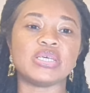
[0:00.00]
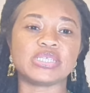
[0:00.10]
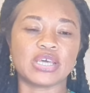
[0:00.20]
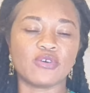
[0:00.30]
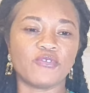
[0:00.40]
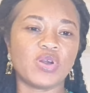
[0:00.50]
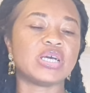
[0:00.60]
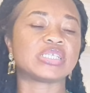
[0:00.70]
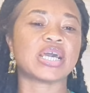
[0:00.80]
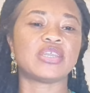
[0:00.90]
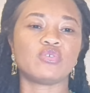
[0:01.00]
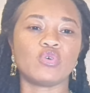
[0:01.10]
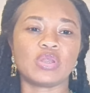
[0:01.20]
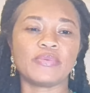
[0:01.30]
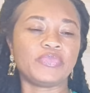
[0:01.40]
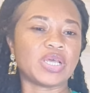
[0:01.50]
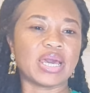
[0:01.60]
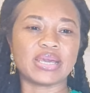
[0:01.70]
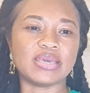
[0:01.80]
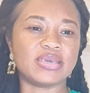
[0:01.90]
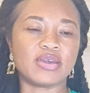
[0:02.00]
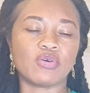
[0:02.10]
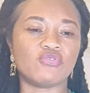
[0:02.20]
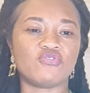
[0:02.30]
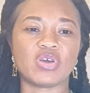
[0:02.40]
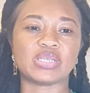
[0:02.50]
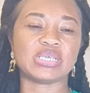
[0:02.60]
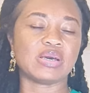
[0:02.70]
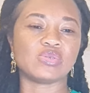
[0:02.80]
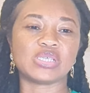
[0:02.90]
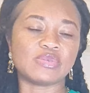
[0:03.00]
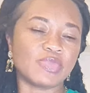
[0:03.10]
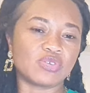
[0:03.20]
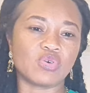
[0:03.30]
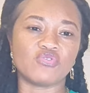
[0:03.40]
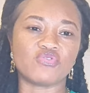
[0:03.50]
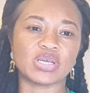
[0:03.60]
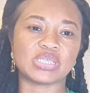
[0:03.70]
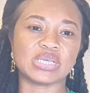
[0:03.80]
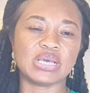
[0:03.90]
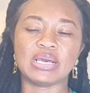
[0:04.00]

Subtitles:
instead of signing on like a year contract or 6 months contracts,